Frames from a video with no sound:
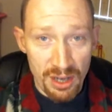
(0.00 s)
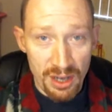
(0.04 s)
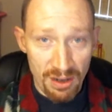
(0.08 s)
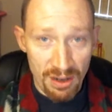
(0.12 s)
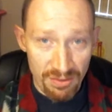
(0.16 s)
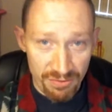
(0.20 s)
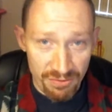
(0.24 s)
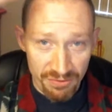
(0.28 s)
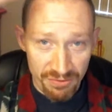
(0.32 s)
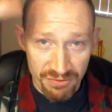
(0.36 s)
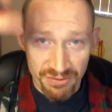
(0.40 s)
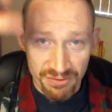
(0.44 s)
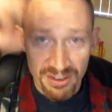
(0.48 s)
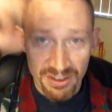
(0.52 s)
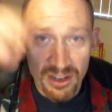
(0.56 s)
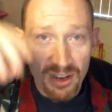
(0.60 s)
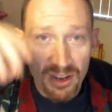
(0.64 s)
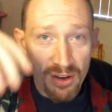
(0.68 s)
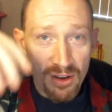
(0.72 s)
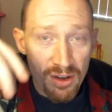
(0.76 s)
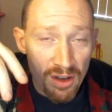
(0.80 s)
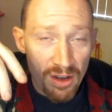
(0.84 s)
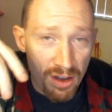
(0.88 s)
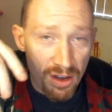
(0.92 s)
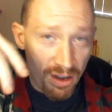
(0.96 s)
of,
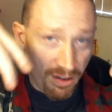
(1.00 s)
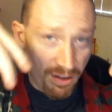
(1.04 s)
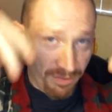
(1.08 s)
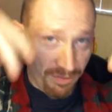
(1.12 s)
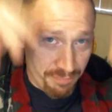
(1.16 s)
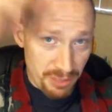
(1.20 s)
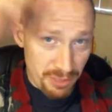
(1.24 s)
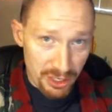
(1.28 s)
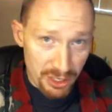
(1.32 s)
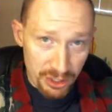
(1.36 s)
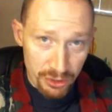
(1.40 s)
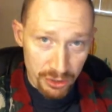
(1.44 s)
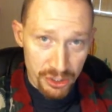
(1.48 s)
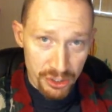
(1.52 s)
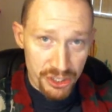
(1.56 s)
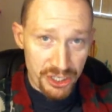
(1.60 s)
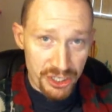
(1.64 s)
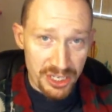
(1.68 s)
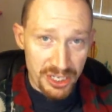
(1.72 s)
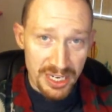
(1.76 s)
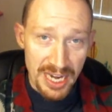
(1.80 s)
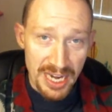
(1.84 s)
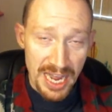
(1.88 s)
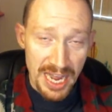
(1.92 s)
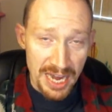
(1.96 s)
of
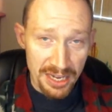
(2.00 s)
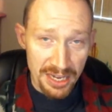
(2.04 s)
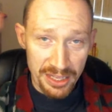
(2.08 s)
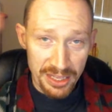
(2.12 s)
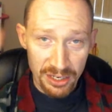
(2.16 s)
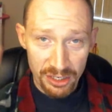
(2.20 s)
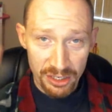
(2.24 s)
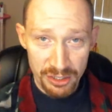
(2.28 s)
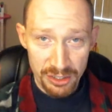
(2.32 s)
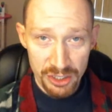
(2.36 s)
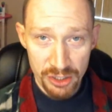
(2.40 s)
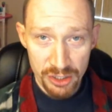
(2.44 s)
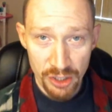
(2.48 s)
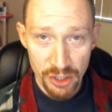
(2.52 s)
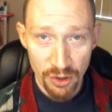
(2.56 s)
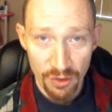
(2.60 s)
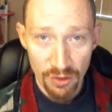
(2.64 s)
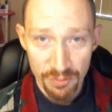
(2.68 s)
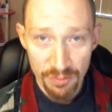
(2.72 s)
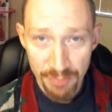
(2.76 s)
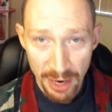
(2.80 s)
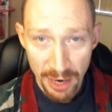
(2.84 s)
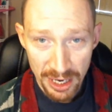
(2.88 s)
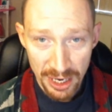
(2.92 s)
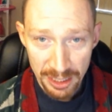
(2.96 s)
pollution out of their
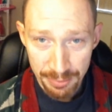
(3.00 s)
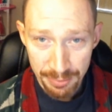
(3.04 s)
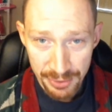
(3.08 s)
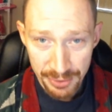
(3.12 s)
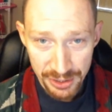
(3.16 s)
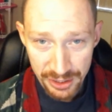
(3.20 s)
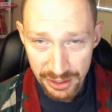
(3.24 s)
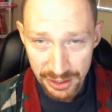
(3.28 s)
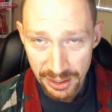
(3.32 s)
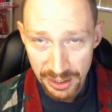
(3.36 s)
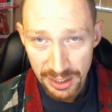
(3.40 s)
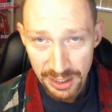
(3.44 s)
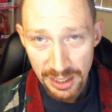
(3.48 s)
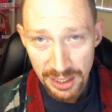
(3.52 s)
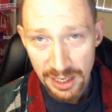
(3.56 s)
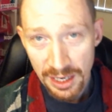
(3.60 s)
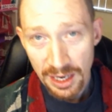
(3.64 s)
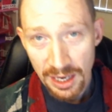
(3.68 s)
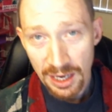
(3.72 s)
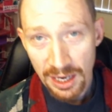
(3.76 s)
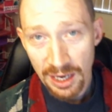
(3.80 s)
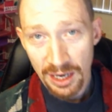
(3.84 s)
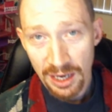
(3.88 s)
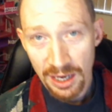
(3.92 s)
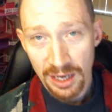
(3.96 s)
stovepipes
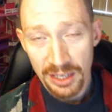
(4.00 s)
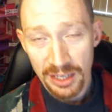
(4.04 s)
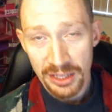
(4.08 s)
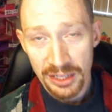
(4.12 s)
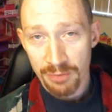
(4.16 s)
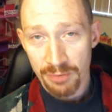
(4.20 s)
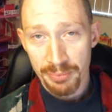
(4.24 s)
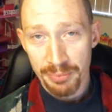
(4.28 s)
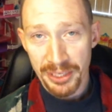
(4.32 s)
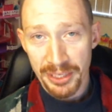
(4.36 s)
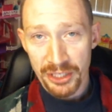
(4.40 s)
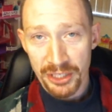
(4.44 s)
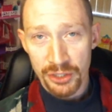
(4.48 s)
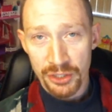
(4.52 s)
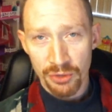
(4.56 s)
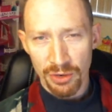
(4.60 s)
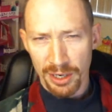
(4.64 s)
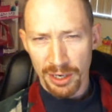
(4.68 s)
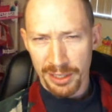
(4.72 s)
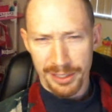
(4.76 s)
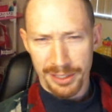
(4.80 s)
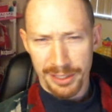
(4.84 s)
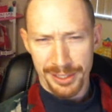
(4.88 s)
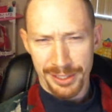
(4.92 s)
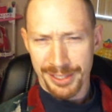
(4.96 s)
uh, and their big
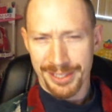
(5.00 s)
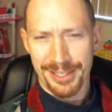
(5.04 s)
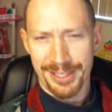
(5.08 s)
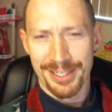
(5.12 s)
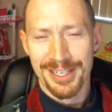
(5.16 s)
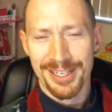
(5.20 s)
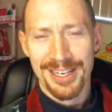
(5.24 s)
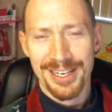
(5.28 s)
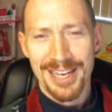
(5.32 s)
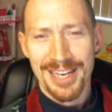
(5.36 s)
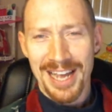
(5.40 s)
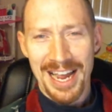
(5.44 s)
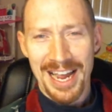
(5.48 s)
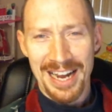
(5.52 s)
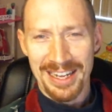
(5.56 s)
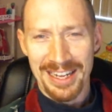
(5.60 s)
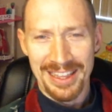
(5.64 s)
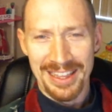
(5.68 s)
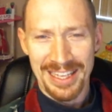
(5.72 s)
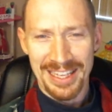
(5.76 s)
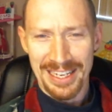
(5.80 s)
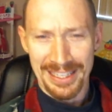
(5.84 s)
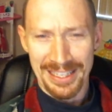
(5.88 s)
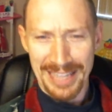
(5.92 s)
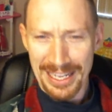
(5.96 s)
trucks and
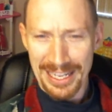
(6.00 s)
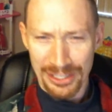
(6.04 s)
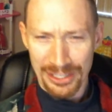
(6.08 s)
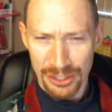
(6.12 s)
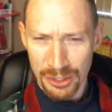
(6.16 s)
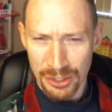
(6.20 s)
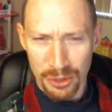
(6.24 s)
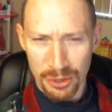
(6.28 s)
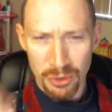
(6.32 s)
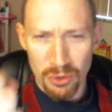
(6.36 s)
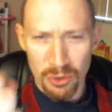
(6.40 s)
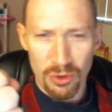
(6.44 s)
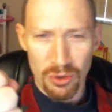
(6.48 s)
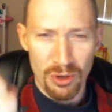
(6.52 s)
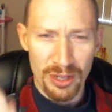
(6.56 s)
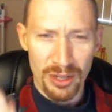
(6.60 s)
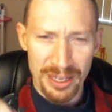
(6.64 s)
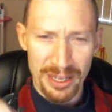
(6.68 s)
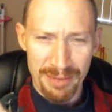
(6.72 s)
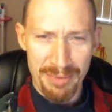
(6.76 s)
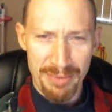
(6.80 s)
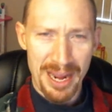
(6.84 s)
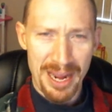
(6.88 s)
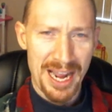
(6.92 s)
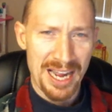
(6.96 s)
think that's cool
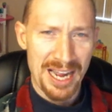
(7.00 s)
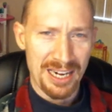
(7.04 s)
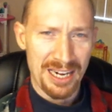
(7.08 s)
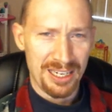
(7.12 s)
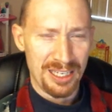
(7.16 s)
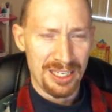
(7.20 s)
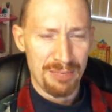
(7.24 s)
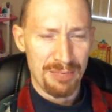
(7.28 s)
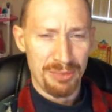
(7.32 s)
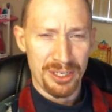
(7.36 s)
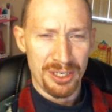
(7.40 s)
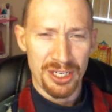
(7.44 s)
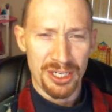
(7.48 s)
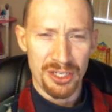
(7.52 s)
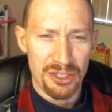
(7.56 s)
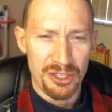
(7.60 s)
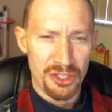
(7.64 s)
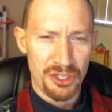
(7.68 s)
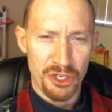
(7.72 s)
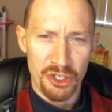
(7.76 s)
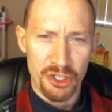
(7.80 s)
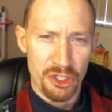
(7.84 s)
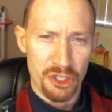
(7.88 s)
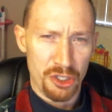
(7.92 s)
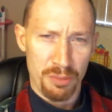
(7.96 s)
and manly because
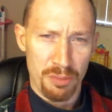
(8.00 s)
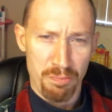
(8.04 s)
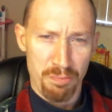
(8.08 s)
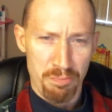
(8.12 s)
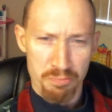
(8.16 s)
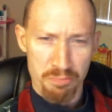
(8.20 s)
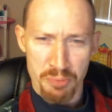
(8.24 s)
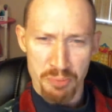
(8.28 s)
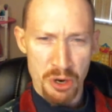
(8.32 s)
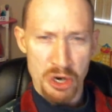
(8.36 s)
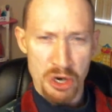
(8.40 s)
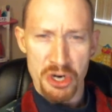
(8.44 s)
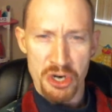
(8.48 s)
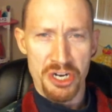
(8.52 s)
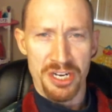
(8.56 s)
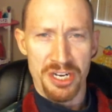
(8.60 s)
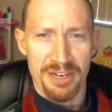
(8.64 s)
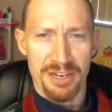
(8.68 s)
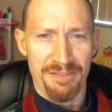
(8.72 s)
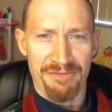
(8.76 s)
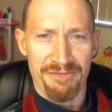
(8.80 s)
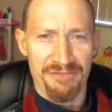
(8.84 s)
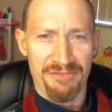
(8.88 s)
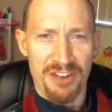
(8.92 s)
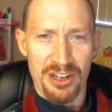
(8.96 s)
they're just
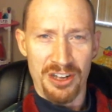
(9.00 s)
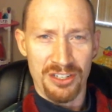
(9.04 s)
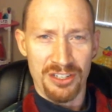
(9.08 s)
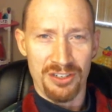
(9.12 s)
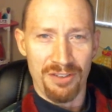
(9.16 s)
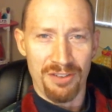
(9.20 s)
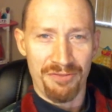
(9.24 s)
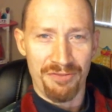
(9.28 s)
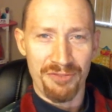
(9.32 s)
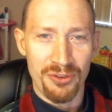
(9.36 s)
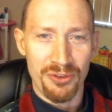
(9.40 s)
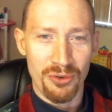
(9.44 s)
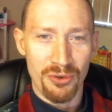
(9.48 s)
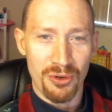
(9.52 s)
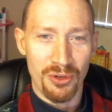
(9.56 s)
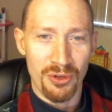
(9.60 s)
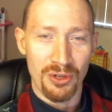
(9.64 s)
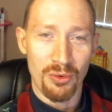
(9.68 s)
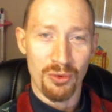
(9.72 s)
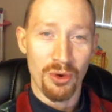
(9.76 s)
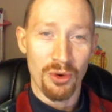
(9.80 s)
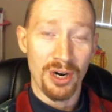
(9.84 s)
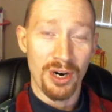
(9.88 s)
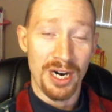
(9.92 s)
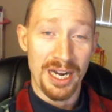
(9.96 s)
burning fossil
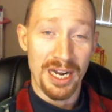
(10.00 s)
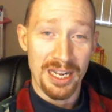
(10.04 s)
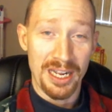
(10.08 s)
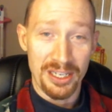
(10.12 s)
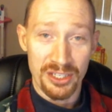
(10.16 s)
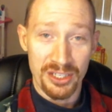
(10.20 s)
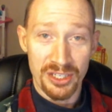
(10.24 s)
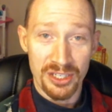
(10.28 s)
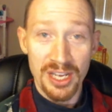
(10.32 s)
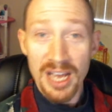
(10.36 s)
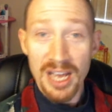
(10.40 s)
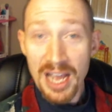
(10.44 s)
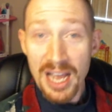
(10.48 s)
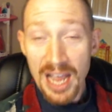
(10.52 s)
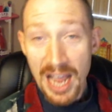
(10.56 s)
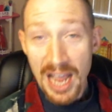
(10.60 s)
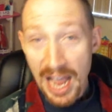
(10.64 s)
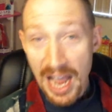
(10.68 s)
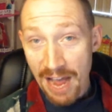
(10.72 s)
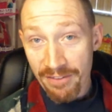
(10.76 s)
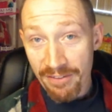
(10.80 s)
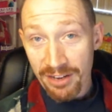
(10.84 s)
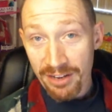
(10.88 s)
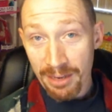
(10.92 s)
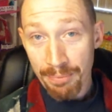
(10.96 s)
fuel, whereas
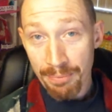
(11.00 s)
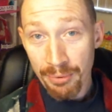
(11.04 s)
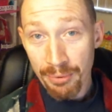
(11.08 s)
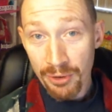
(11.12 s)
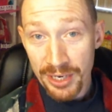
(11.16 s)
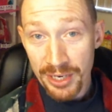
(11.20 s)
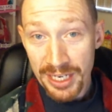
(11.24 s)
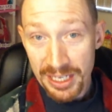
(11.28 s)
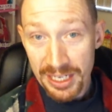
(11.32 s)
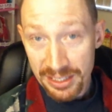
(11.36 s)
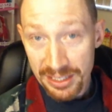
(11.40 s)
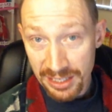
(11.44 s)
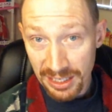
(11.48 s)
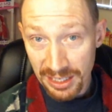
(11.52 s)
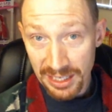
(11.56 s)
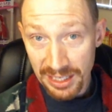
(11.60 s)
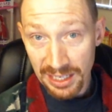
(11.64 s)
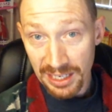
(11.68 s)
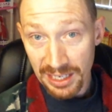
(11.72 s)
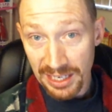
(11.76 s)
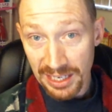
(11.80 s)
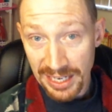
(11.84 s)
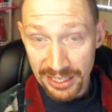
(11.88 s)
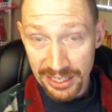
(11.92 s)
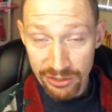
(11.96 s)
having a Prius, a
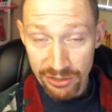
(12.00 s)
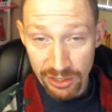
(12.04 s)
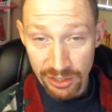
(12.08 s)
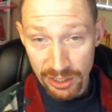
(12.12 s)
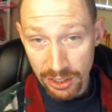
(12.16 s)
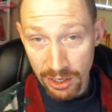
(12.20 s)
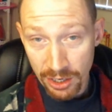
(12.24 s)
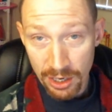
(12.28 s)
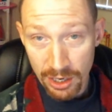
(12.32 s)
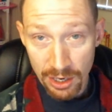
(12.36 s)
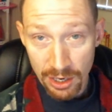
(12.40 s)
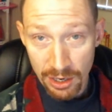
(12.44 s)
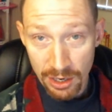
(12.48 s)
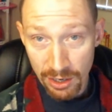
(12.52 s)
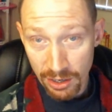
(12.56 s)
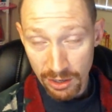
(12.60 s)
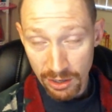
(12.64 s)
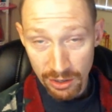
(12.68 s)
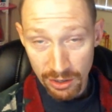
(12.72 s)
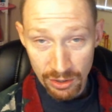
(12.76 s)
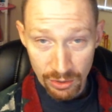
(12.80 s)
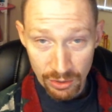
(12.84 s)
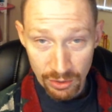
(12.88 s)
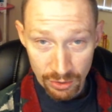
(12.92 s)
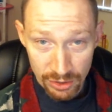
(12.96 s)
little electric
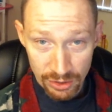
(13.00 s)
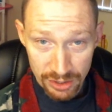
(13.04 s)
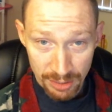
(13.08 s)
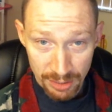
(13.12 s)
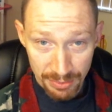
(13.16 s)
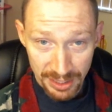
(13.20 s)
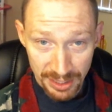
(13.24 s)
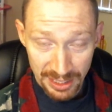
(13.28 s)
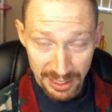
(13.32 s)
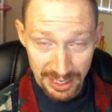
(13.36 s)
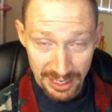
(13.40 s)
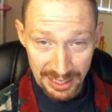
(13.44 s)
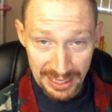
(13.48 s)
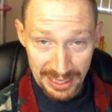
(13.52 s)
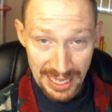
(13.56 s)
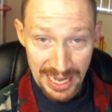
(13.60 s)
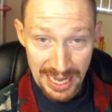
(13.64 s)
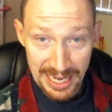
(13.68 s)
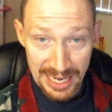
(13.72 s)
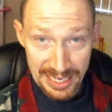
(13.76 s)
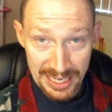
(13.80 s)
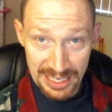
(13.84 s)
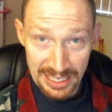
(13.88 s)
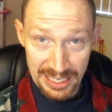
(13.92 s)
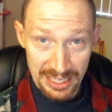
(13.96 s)
car, or something like
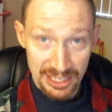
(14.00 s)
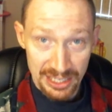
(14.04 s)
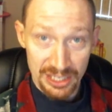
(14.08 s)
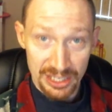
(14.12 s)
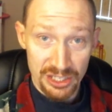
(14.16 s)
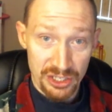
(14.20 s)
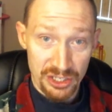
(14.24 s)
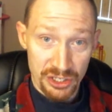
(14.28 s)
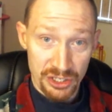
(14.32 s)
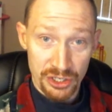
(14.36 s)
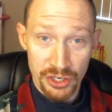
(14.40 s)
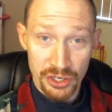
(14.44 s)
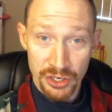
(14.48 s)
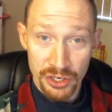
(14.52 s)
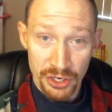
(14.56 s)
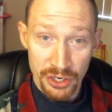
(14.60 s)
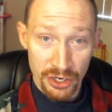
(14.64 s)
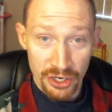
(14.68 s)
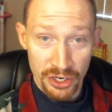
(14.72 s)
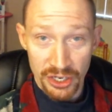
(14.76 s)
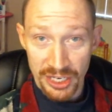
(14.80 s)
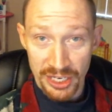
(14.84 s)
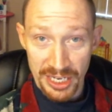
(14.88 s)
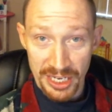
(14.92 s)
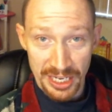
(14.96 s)
that is
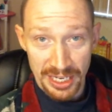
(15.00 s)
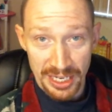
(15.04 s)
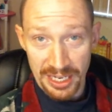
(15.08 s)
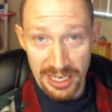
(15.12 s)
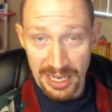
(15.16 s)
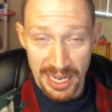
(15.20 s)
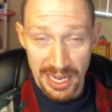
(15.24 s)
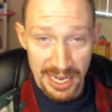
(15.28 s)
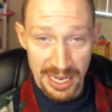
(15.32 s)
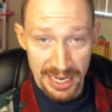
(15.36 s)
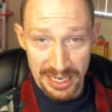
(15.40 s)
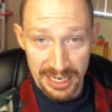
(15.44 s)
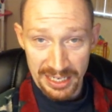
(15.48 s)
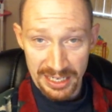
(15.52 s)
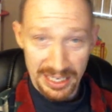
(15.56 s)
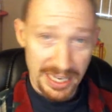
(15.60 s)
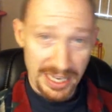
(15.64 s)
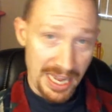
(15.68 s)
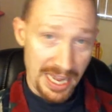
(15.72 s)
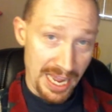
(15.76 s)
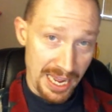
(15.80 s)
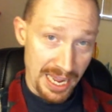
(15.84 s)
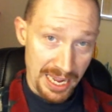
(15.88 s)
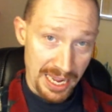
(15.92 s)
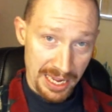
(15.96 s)
nerdy and
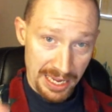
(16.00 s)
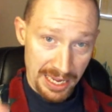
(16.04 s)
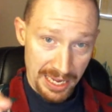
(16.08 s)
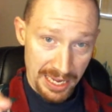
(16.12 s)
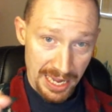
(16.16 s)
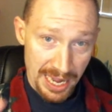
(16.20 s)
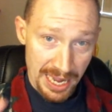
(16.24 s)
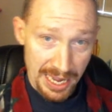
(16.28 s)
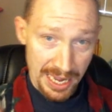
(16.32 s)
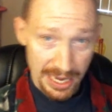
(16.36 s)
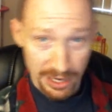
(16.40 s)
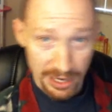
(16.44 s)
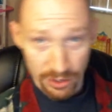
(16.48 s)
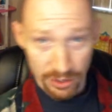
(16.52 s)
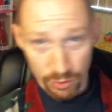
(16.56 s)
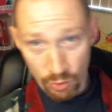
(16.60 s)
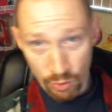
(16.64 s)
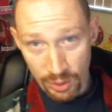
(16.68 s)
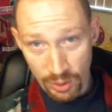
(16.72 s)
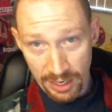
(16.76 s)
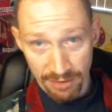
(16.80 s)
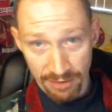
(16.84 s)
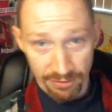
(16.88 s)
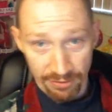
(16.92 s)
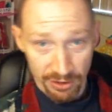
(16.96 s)
gay and
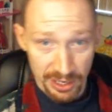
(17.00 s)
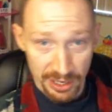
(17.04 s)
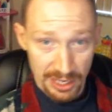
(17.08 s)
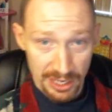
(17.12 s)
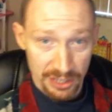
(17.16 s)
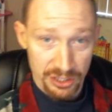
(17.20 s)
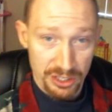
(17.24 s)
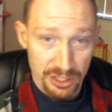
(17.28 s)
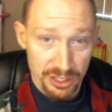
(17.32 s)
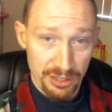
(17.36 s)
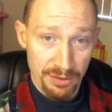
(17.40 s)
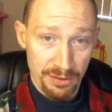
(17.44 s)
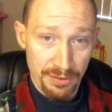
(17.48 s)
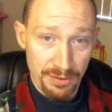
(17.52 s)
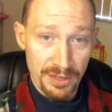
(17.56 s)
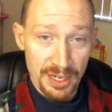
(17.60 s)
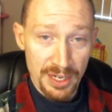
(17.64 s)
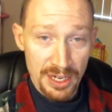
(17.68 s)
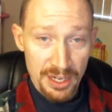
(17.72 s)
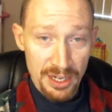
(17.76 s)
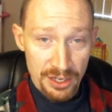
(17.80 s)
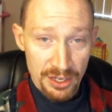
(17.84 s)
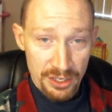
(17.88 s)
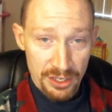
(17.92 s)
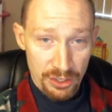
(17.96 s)
whatever else. You,
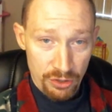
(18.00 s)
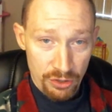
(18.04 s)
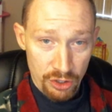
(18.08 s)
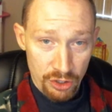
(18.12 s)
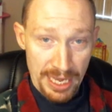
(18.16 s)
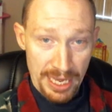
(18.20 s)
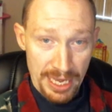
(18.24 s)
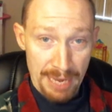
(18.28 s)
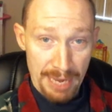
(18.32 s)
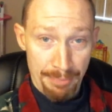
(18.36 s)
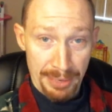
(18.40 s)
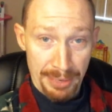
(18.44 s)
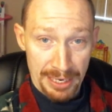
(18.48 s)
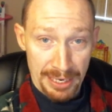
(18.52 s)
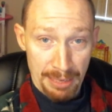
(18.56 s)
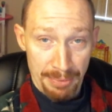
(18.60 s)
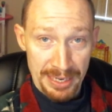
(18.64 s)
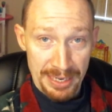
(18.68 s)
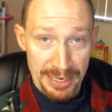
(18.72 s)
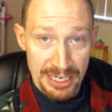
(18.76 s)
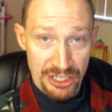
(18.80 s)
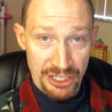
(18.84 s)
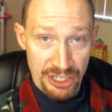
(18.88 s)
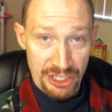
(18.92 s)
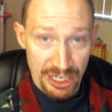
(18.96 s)
you, you can't pick up
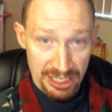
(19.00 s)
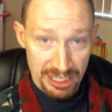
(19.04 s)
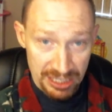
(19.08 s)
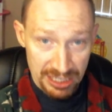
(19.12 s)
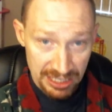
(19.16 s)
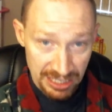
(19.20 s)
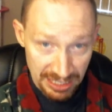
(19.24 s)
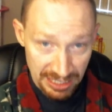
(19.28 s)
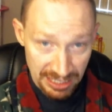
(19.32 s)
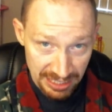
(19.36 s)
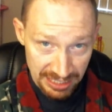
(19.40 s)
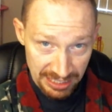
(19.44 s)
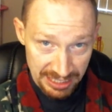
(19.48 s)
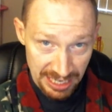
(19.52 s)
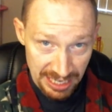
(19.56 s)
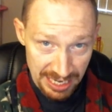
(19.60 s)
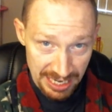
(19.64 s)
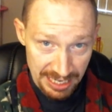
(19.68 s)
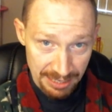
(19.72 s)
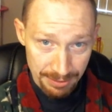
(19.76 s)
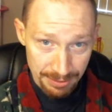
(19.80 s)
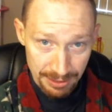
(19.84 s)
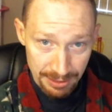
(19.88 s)
any chicks in the little tiny